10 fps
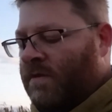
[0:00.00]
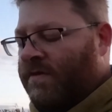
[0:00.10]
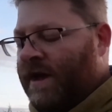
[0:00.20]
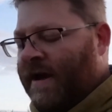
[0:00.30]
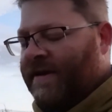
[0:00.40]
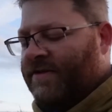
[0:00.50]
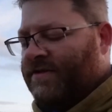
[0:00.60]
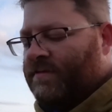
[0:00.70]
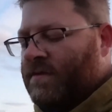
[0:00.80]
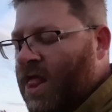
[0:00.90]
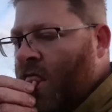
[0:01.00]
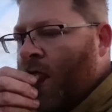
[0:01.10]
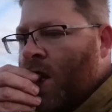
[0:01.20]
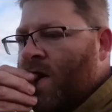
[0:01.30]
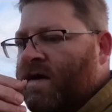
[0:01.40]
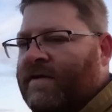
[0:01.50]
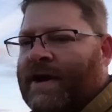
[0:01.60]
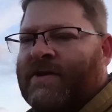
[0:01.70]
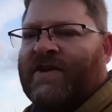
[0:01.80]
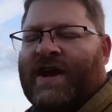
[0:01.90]
Dock is like
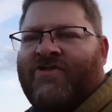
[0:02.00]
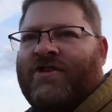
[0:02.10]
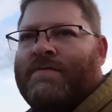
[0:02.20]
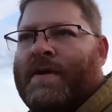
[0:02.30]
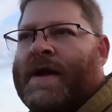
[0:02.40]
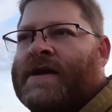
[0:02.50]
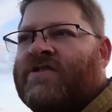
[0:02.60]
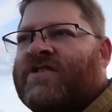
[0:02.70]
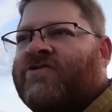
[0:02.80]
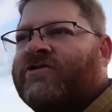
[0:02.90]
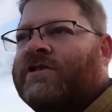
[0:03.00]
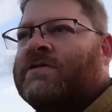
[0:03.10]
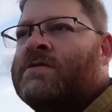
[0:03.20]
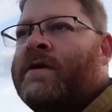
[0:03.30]
a reduction in pay essentially.